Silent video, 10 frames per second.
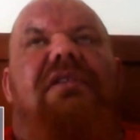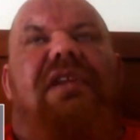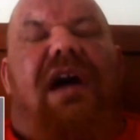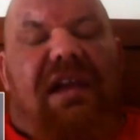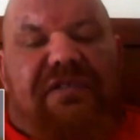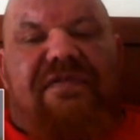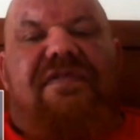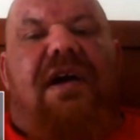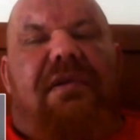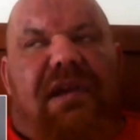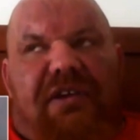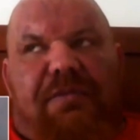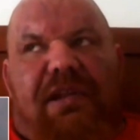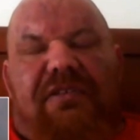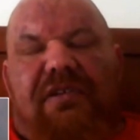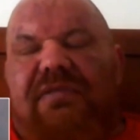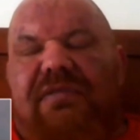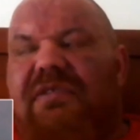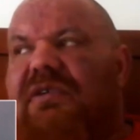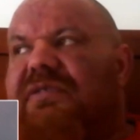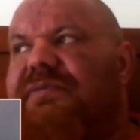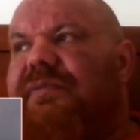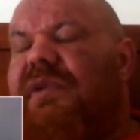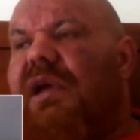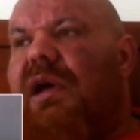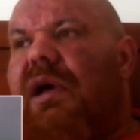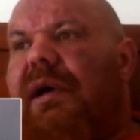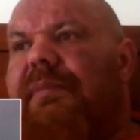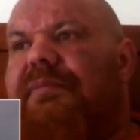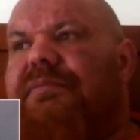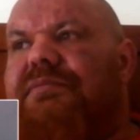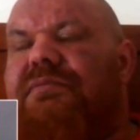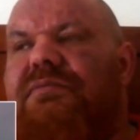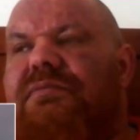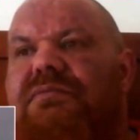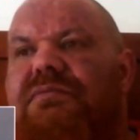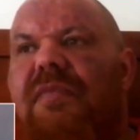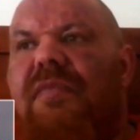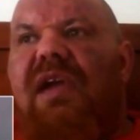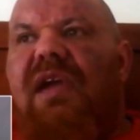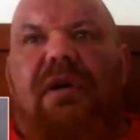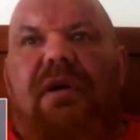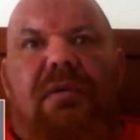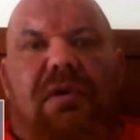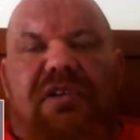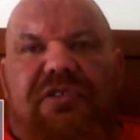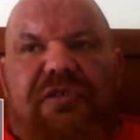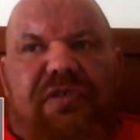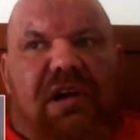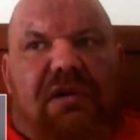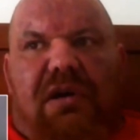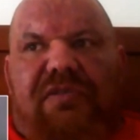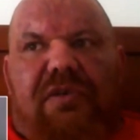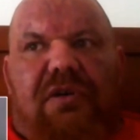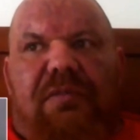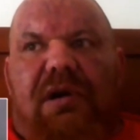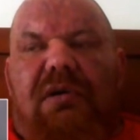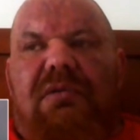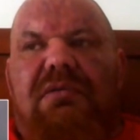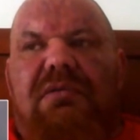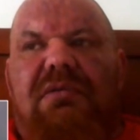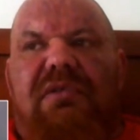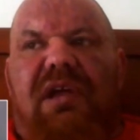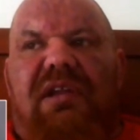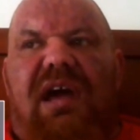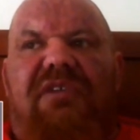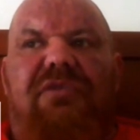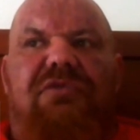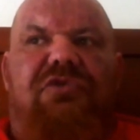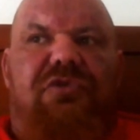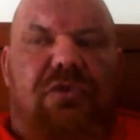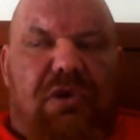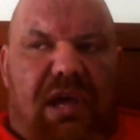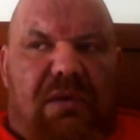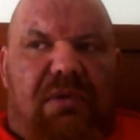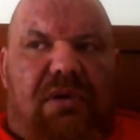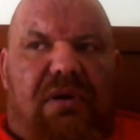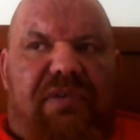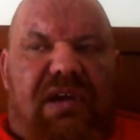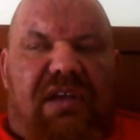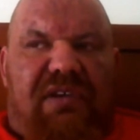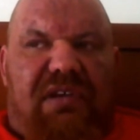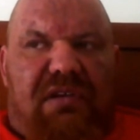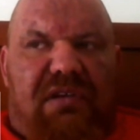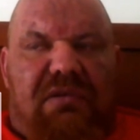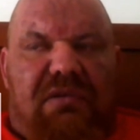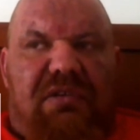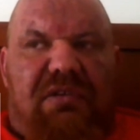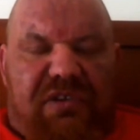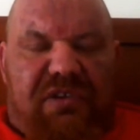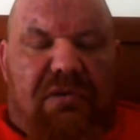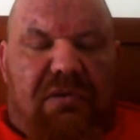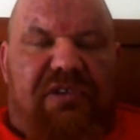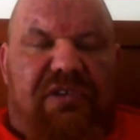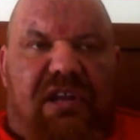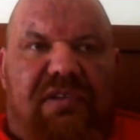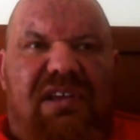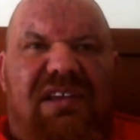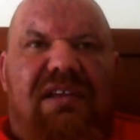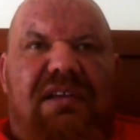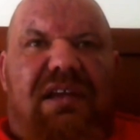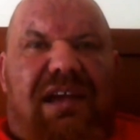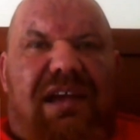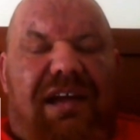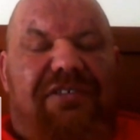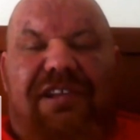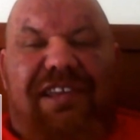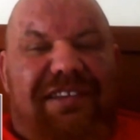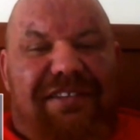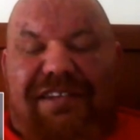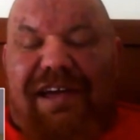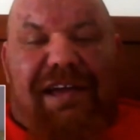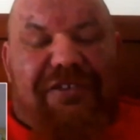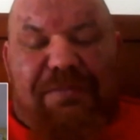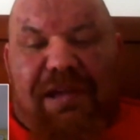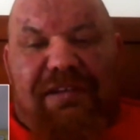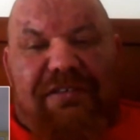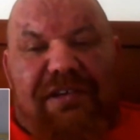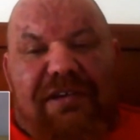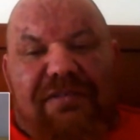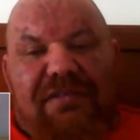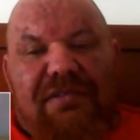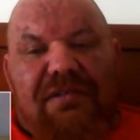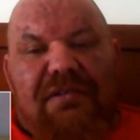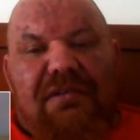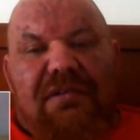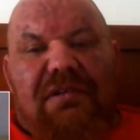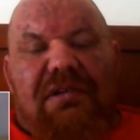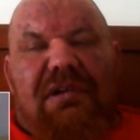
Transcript: That is very expensive stuff. If you're not running stuff like growth hormone, then the actual drug element of it, as in the steroid side of it, actually isn't that expensive. Mm-hmm.